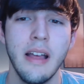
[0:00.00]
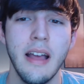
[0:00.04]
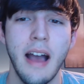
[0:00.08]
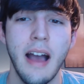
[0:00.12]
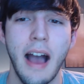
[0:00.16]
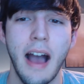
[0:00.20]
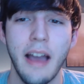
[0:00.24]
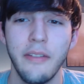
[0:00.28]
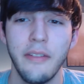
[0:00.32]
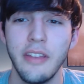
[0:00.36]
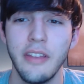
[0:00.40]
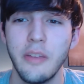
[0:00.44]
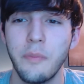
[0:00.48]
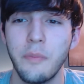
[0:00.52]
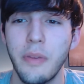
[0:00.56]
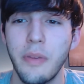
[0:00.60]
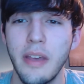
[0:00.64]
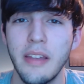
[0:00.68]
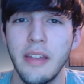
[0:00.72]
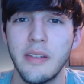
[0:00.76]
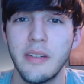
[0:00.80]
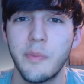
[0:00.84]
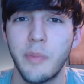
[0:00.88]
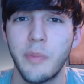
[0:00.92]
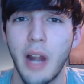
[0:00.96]
I think
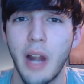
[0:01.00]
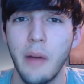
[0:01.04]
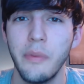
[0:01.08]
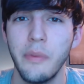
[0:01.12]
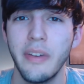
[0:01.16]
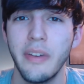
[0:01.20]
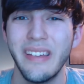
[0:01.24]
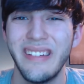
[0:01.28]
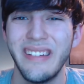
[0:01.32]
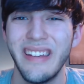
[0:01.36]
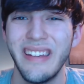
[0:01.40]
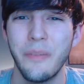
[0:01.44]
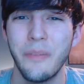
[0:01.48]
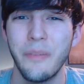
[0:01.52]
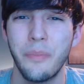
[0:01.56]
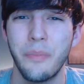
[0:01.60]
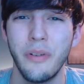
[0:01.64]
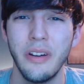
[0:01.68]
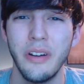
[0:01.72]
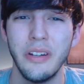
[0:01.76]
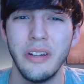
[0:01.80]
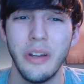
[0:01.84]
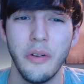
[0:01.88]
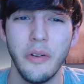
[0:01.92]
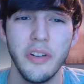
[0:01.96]
Pitt's probably going to take a pretty
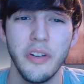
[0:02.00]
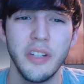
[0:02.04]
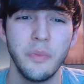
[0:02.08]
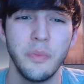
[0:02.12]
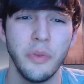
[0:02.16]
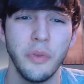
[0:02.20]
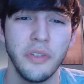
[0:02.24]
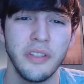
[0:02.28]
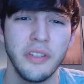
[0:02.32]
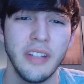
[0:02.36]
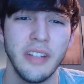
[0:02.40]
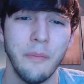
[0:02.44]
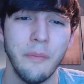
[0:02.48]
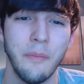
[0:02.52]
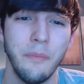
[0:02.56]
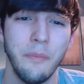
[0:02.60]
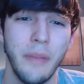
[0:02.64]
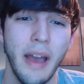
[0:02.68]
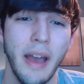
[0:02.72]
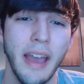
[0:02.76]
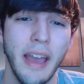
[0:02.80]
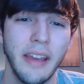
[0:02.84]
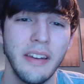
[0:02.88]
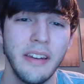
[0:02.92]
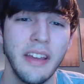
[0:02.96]
noticeable step
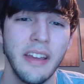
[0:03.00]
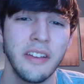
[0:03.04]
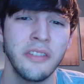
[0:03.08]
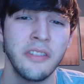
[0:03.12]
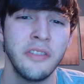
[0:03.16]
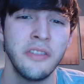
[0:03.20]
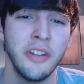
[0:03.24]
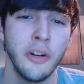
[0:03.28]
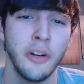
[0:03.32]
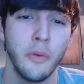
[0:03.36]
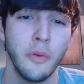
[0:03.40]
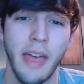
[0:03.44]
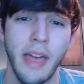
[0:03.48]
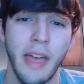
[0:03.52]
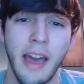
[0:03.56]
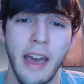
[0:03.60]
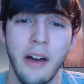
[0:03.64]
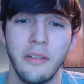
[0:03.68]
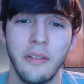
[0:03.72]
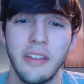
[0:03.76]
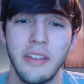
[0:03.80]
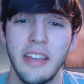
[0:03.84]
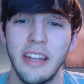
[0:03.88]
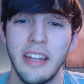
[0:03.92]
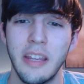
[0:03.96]
back next year
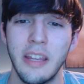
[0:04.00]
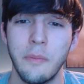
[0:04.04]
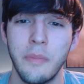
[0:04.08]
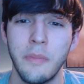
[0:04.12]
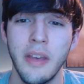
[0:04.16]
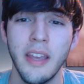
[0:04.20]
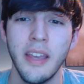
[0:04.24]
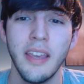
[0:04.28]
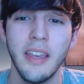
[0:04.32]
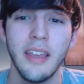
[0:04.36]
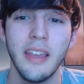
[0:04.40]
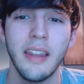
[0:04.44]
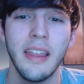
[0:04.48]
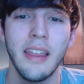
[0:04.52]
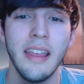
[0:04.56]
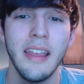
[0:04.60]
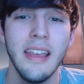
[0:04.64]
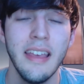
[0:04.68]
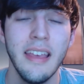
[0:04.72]
without Kenny Pickett,